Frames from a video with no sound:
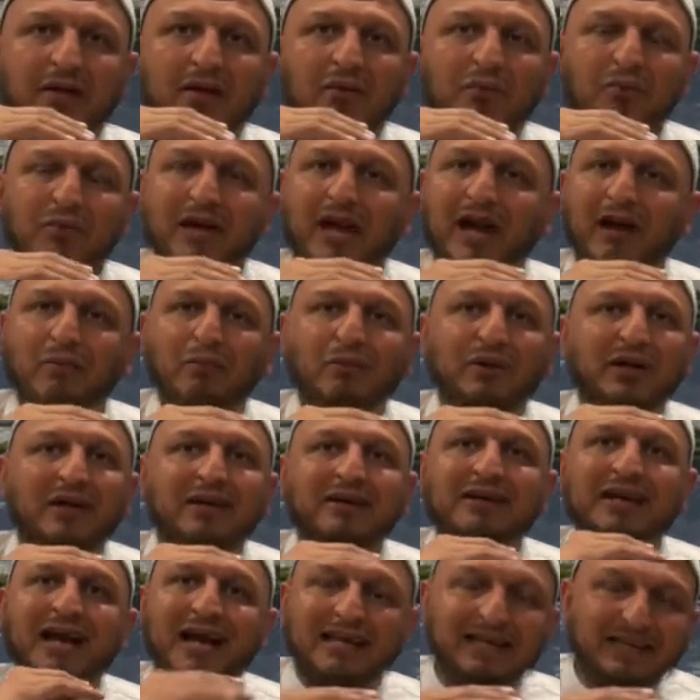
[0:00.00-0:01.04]
We are
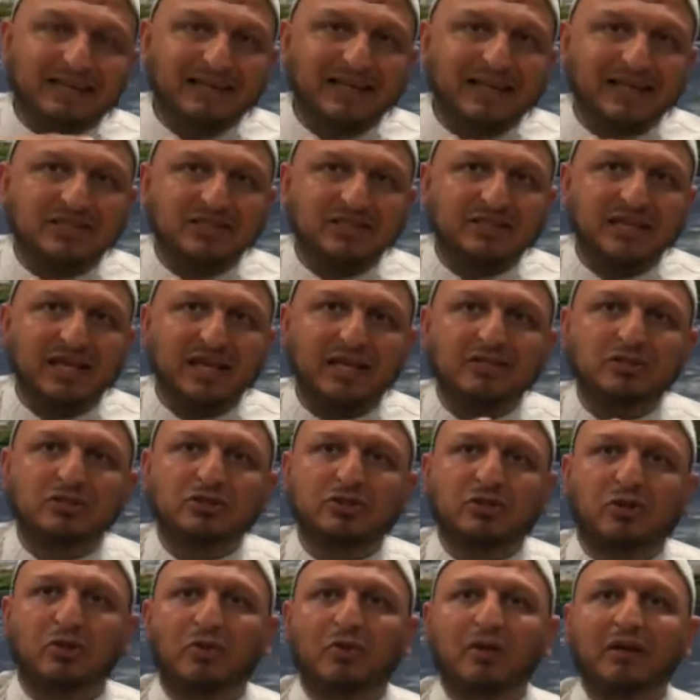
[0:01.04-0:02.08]
not at that stage,
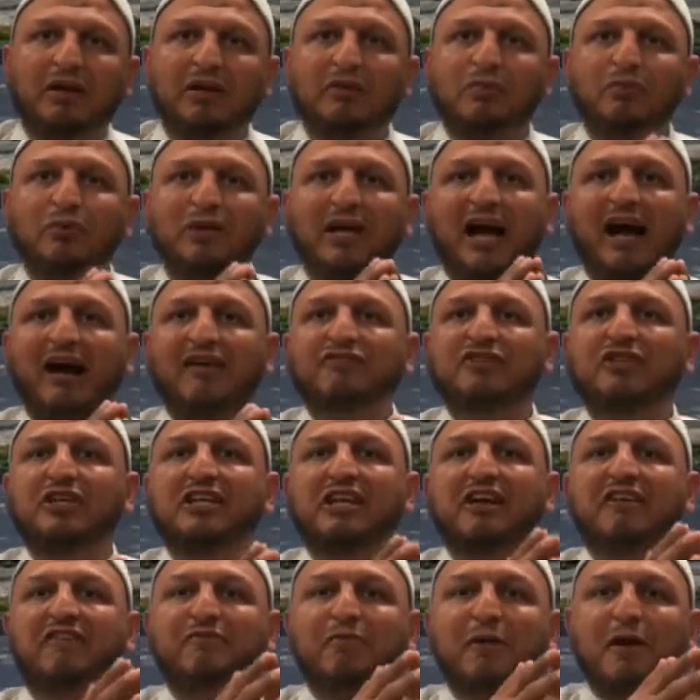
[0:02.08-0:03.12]
so we have to
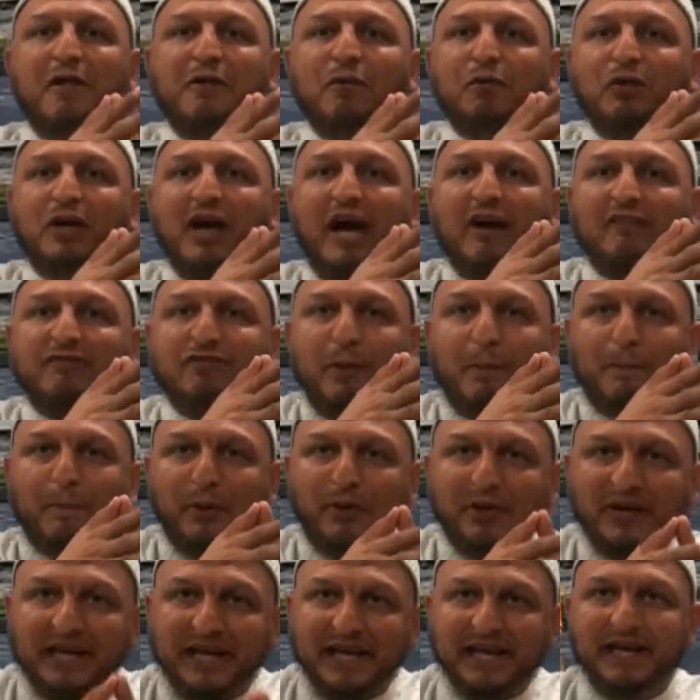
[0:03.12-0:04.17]
give, we have to
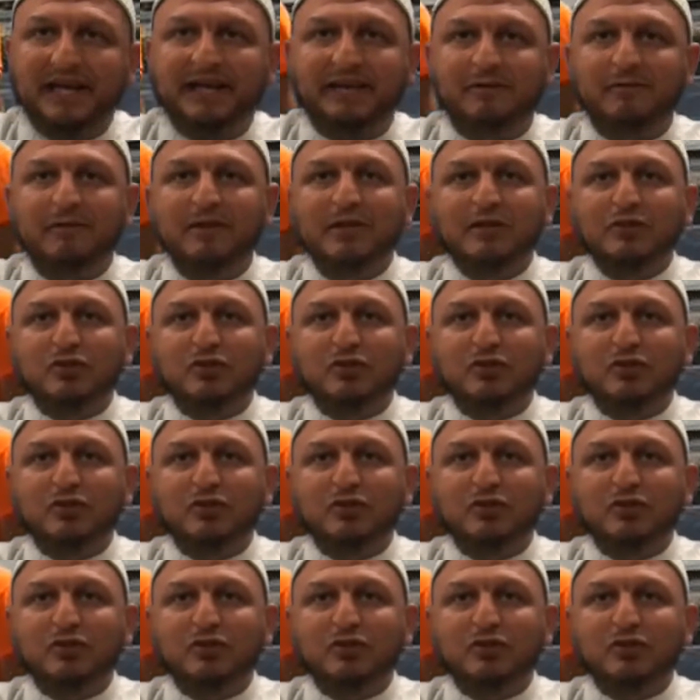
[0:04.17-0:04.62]
put in.